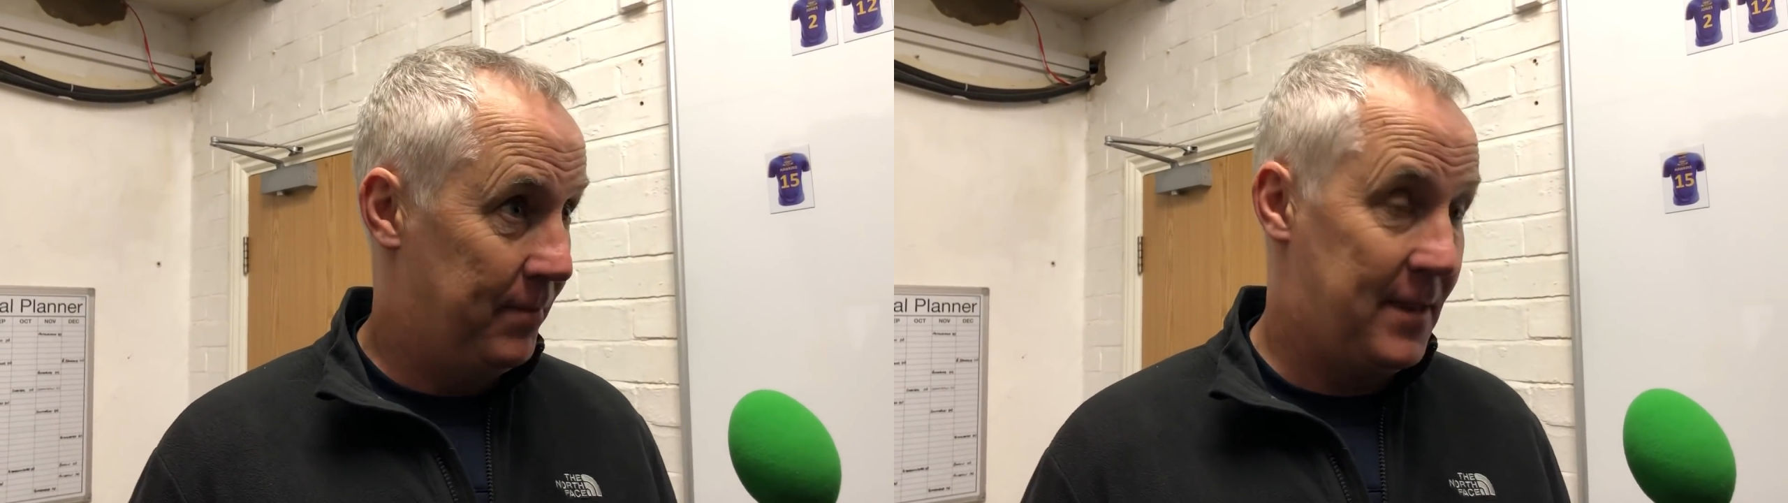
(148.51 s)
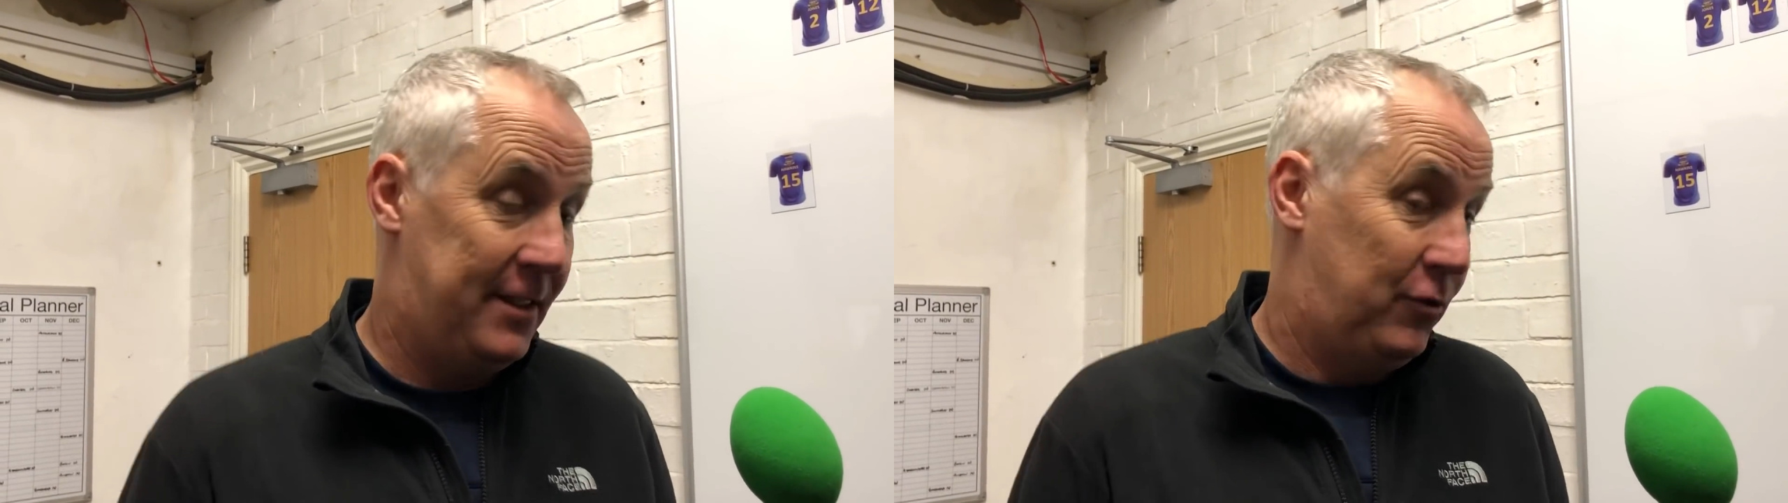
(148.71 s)

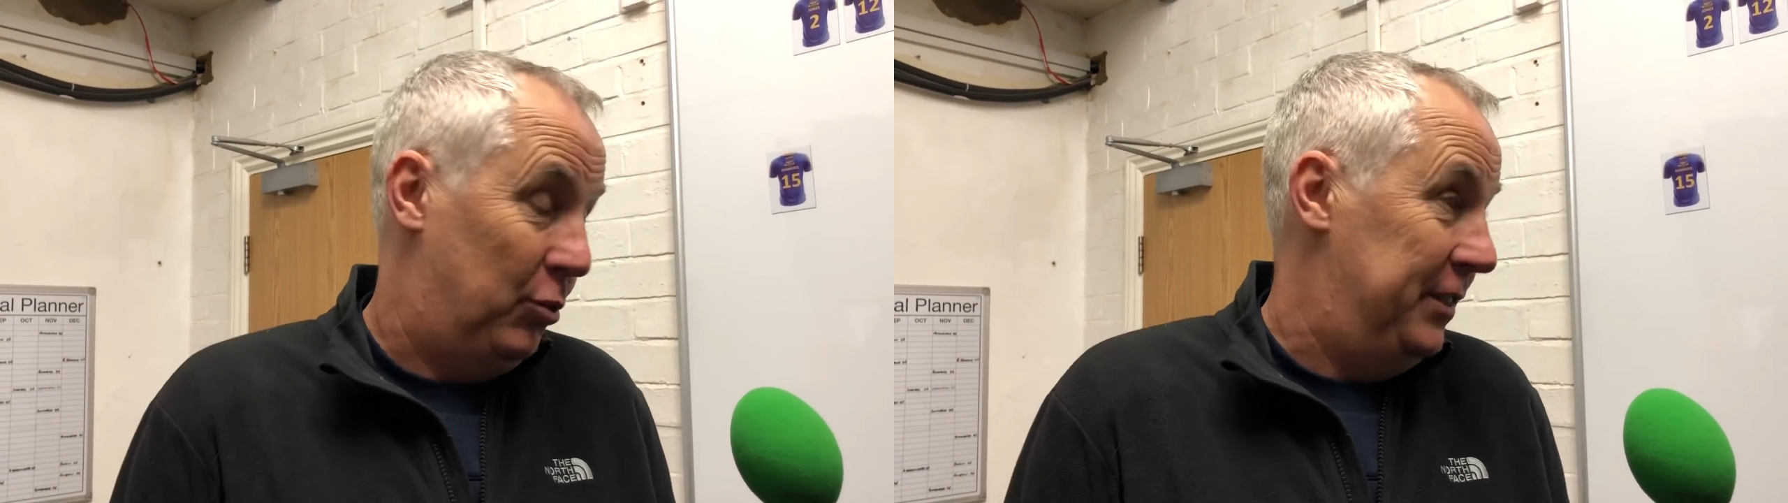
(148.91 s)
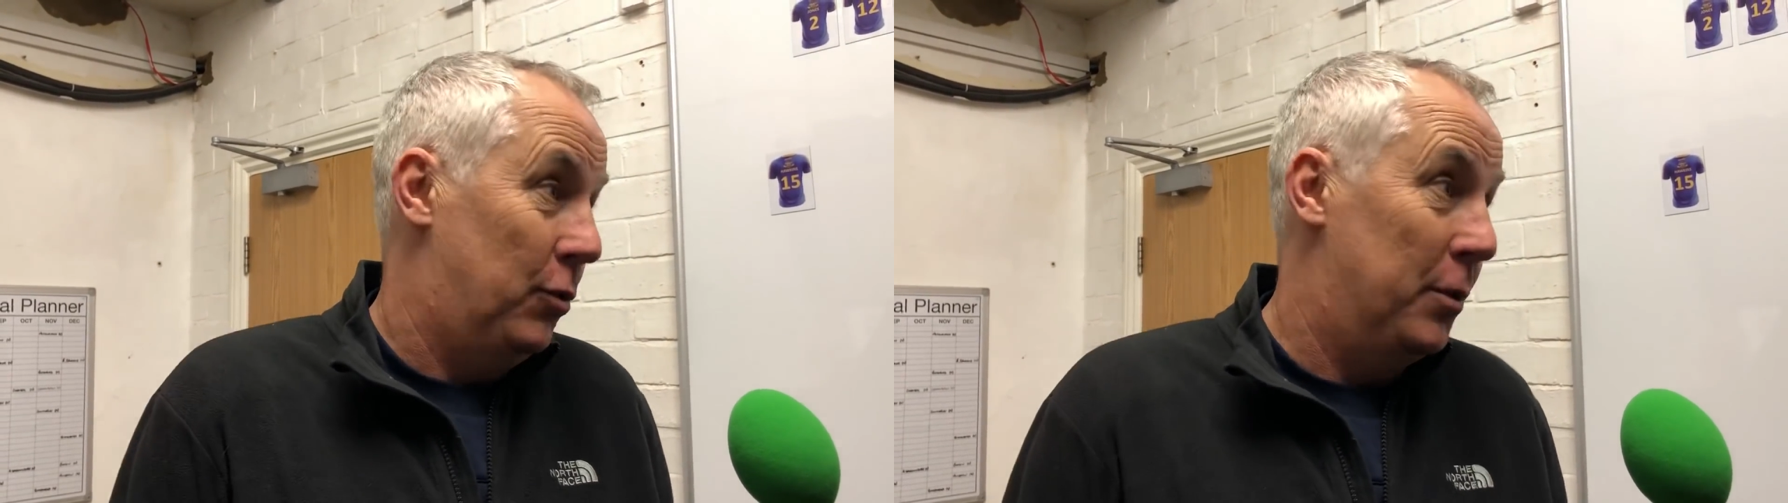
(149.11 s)
that's
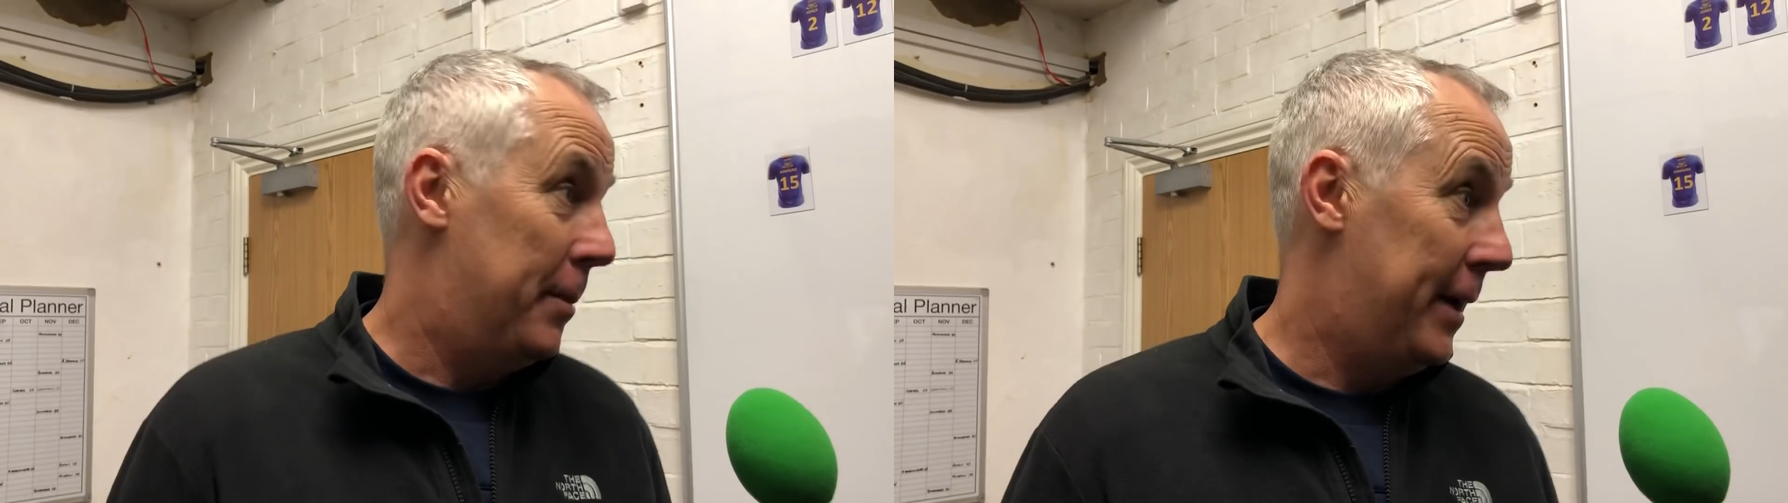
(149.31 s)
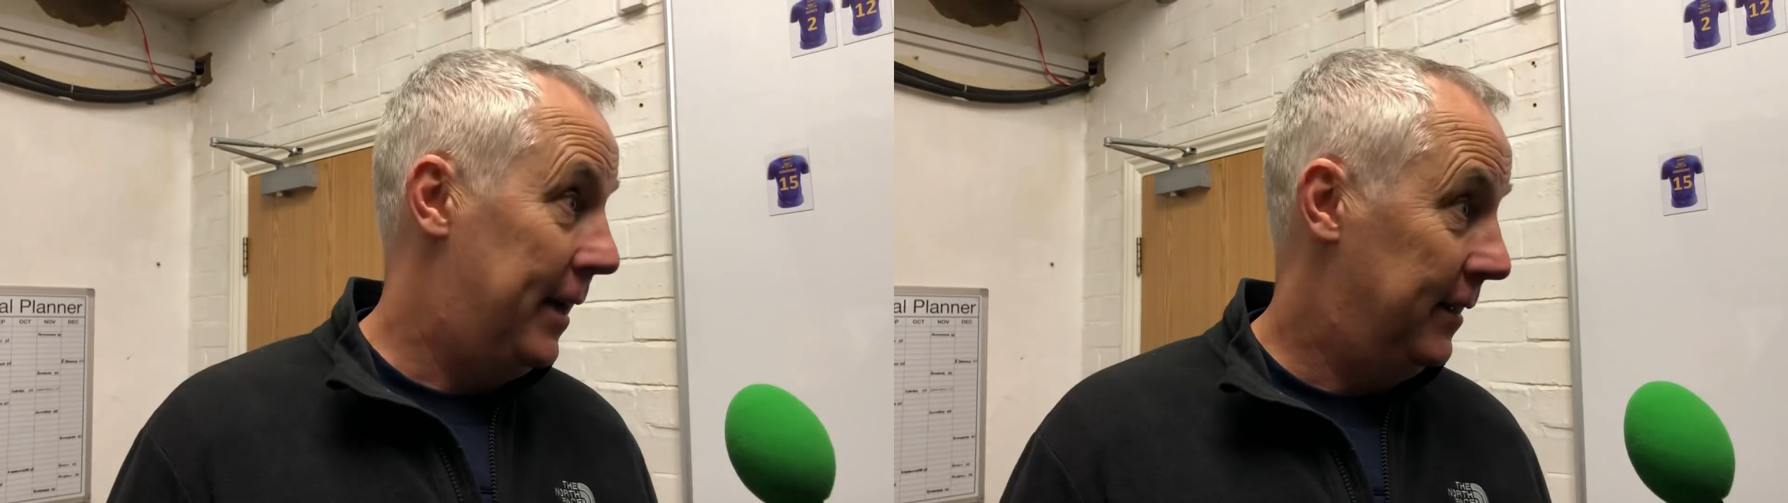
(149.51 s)
what he's all
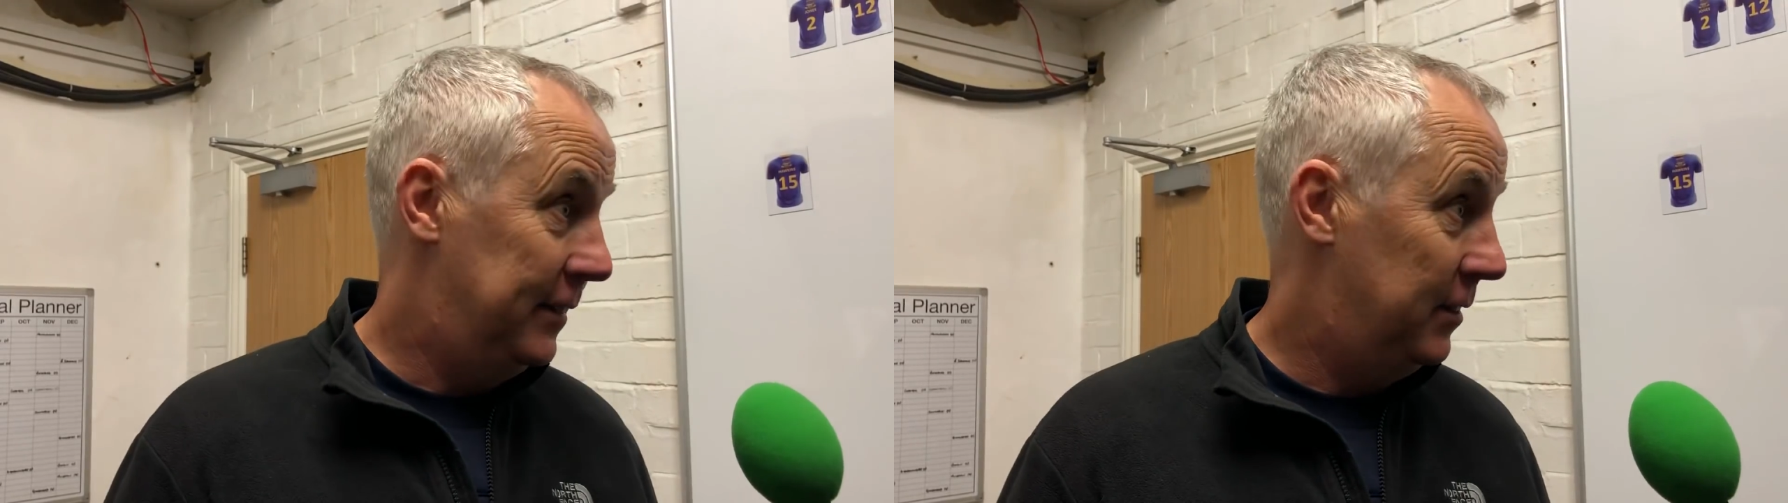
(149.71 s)
about.